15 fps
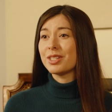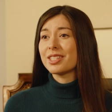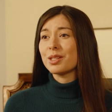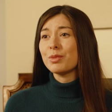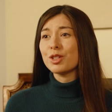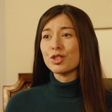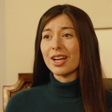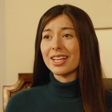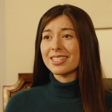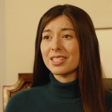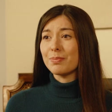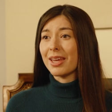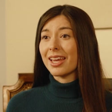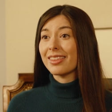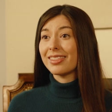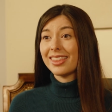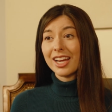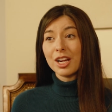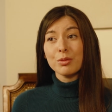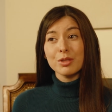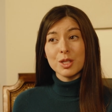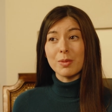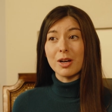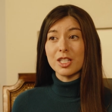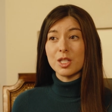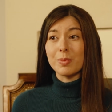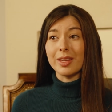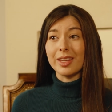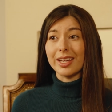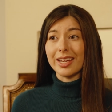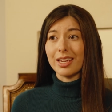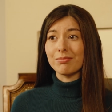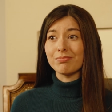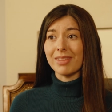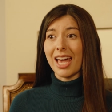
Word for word: when someone tries to make their responsibility